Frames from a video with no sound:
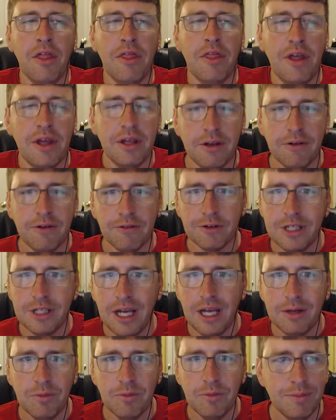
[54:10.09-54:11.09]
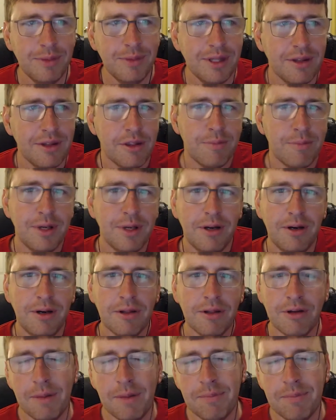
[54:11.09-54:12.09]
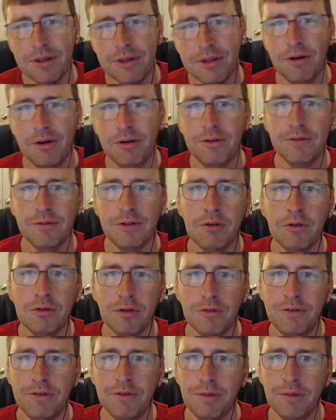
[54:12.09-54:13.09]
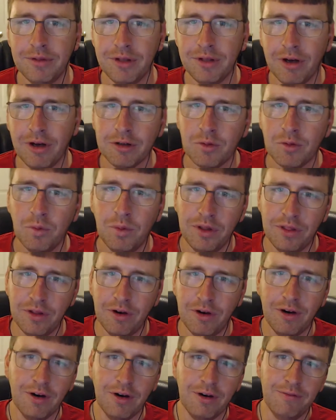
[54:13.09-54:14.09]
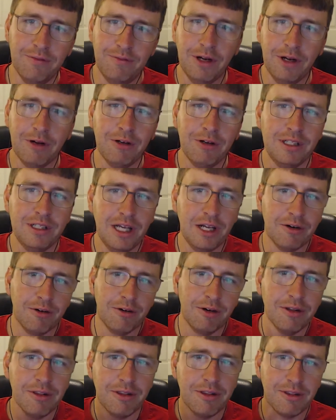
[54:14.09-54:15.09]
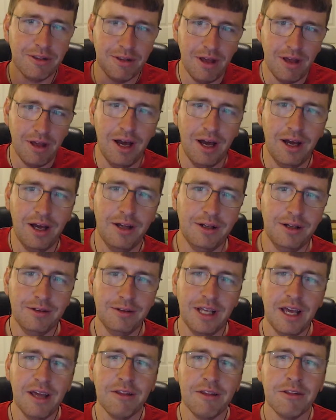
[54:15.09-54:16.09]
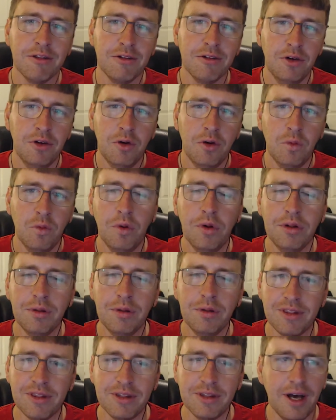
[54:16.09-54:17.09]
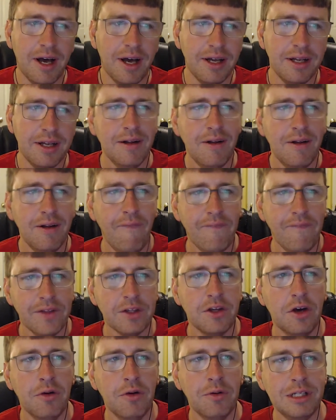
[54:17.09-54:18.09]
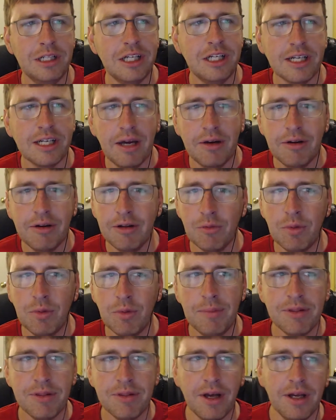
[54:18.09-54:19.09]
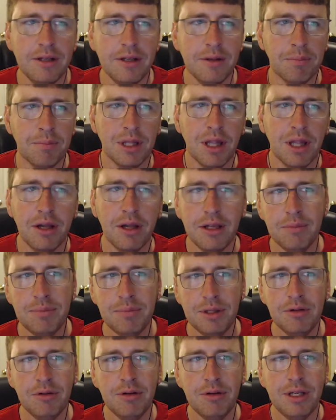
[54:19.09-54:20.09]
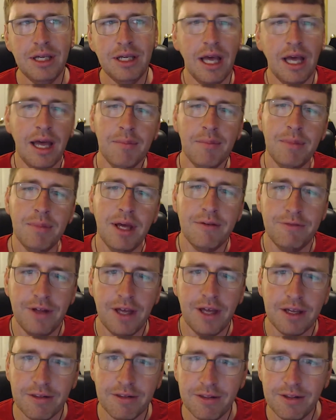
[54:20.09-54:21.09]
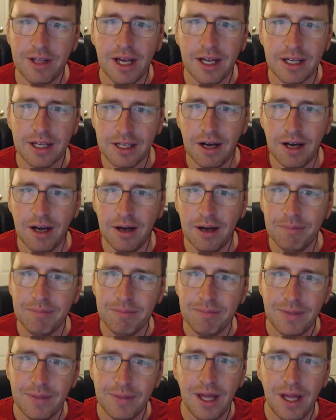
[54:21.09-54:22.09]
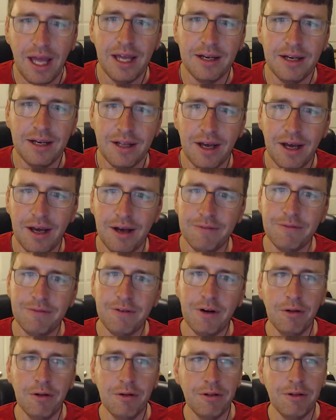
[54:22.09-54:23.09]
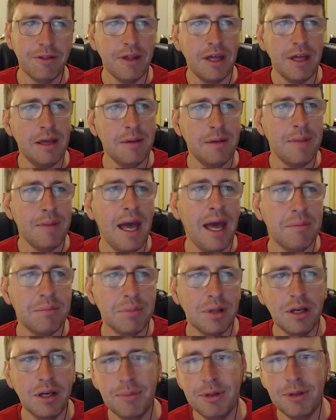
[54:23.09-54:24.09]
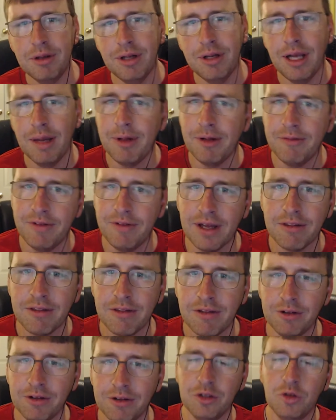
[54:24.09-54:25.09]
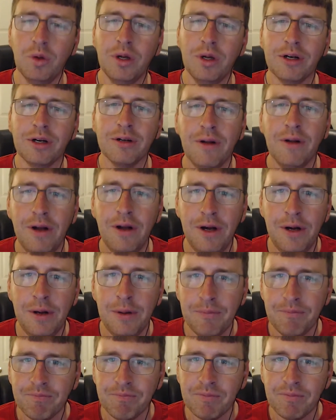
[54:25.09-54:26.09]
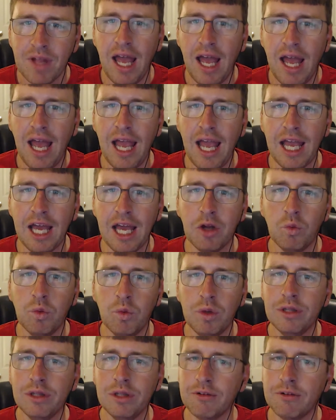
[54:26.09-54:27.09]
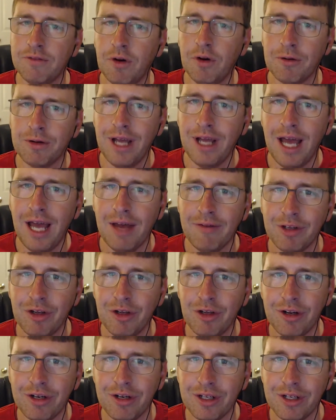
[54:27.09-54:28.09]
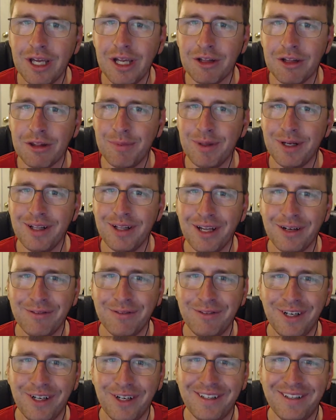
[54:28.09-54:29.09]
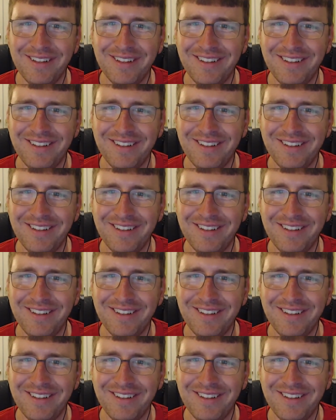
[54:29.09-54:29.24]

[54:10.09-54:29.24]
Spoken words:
Thank you for chatting with me. This has been another episode of Local Film Talk with our very generous guest, William Stine. Go and check out his website, bloodybeautymfx.com. And follow the same at Bloody Beauty MFX on Twitter. And we look forward to having you on again. It's been a lot of fun.